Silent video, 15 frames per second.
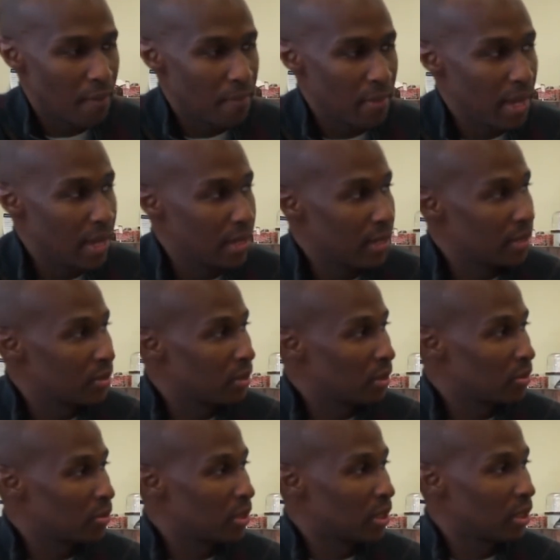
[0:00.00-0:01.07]
made as,
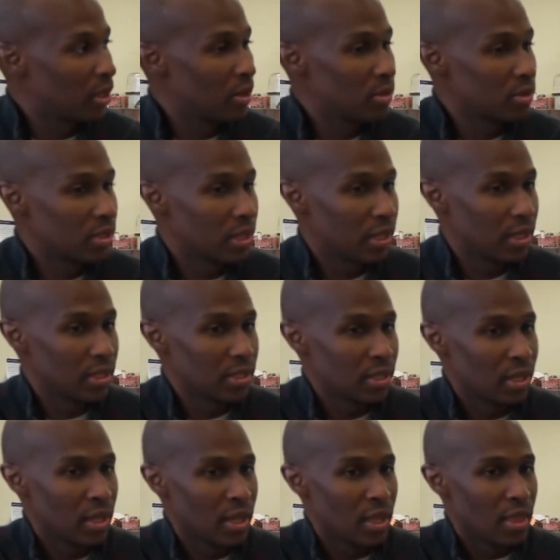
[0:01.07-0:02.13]
as we close is
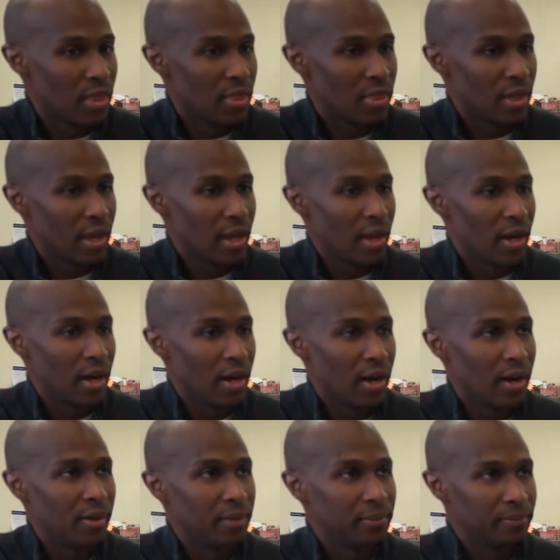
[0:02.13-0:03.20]
that
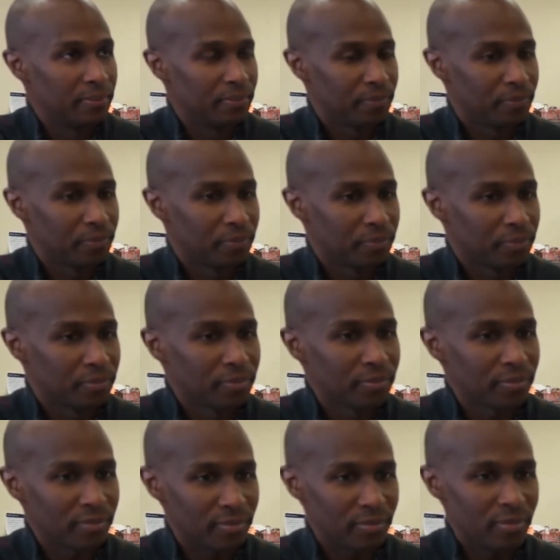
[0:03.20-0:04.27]
um,
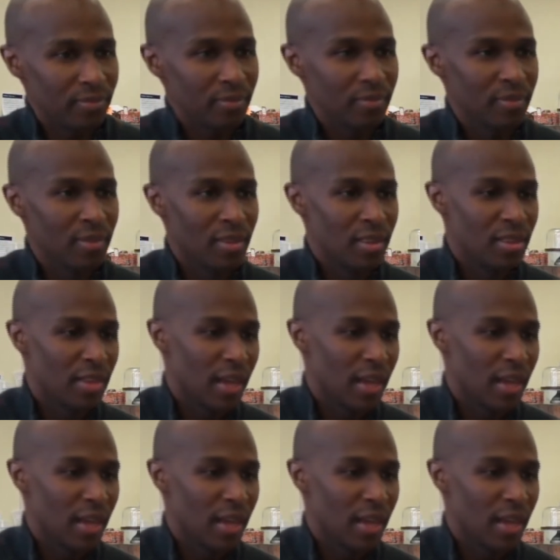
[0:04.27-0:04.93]
open yeah.